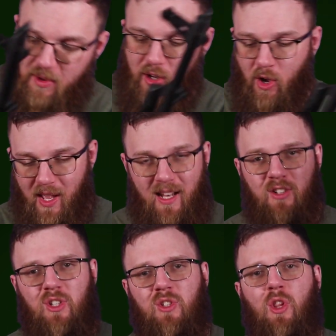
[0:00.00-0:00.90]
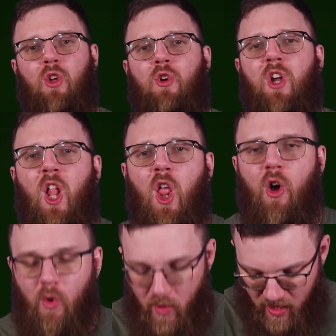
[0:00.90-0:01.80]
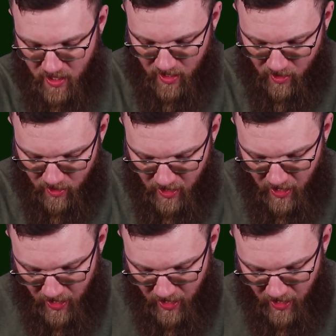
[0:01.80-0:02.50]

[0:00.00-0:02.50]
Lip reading: I'm gonna go ahead and just learn along with you here.